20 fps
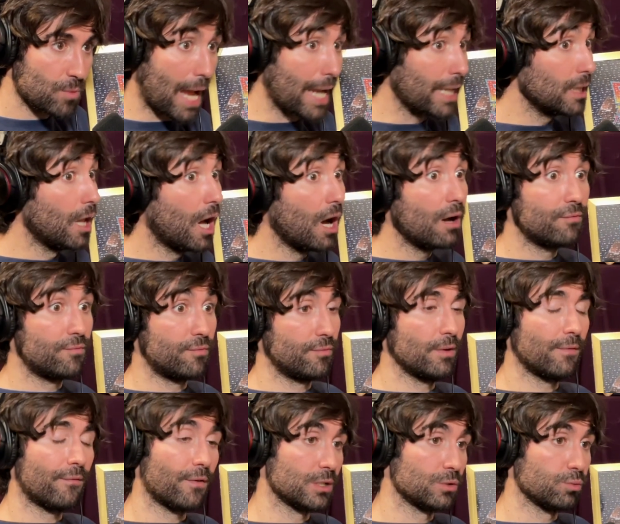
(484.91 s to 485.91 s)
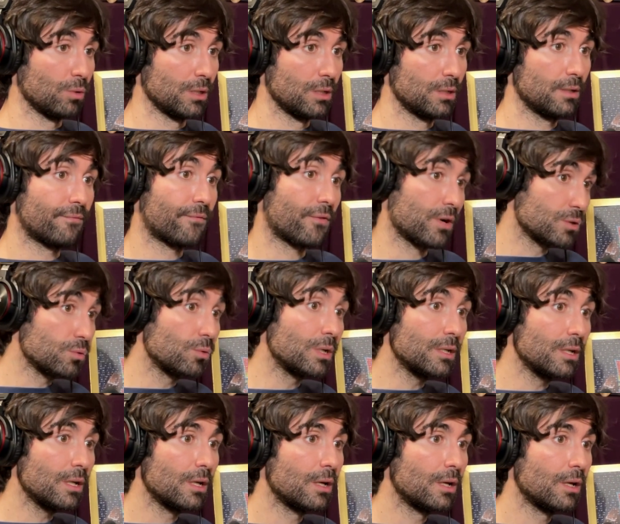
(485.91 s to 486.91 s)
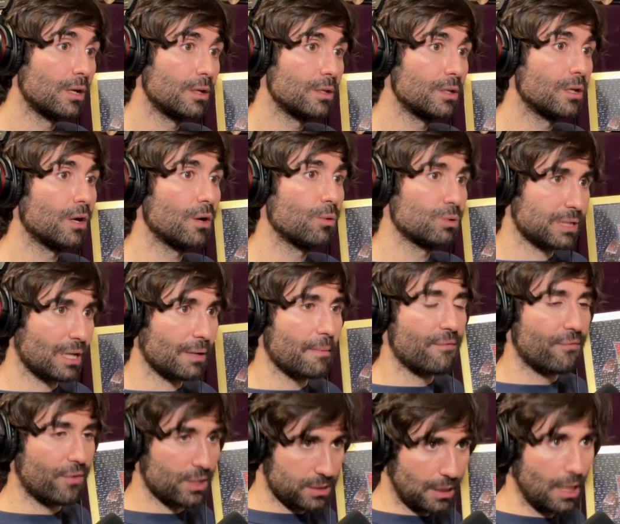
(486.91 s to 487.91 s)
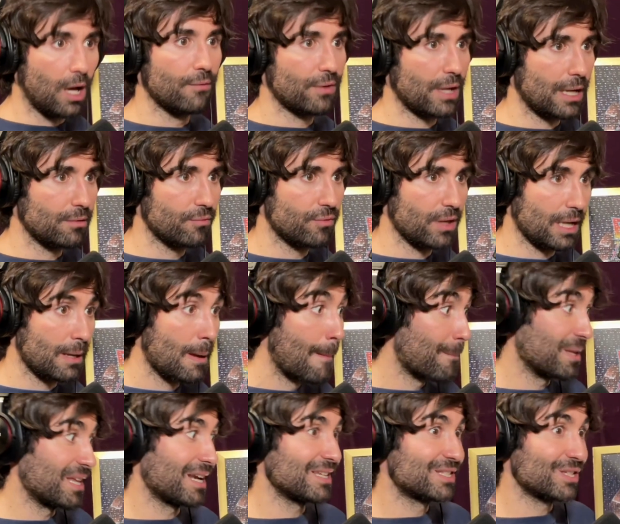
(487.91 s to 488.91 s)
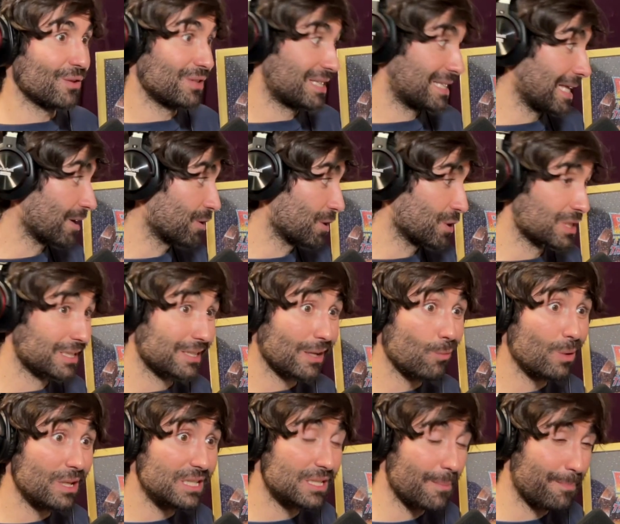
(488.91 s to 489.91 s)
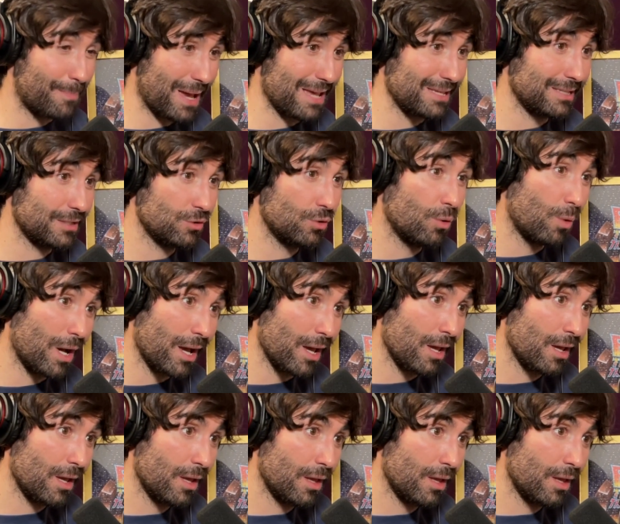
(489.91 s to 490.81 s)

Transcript: I love the first one. The first one, it was like my first love kind of thing. Right. But then I saw the second, because the second one is the best. You know why?